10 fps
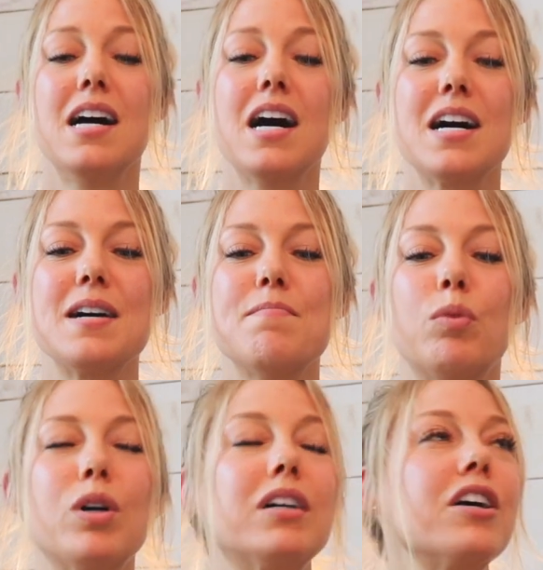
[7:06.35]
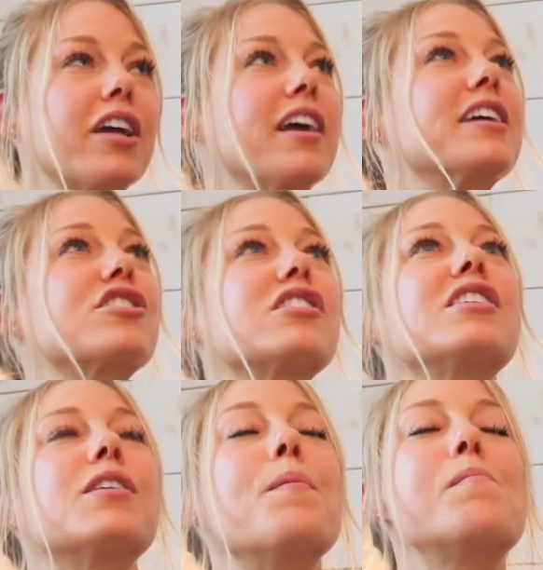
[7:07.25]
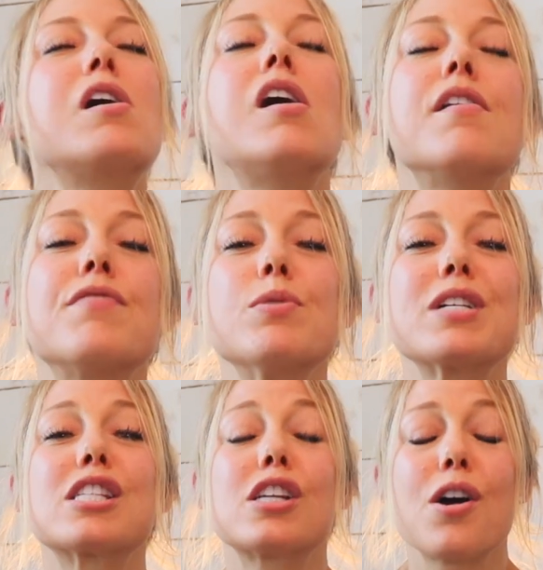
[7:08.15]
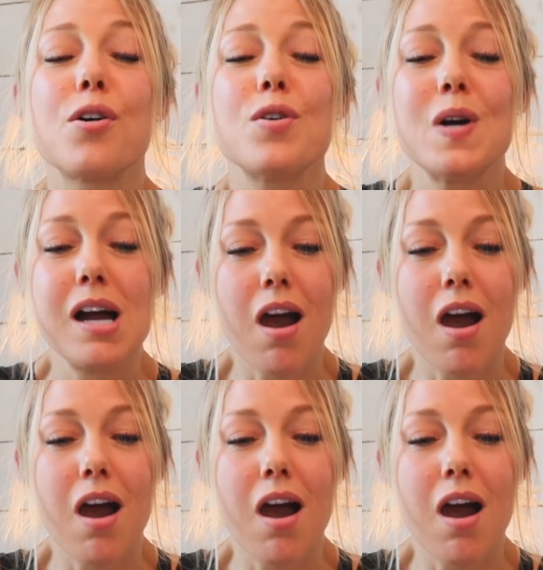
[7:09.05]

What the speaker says: Well, okay, here's the deal. A few weeks ago,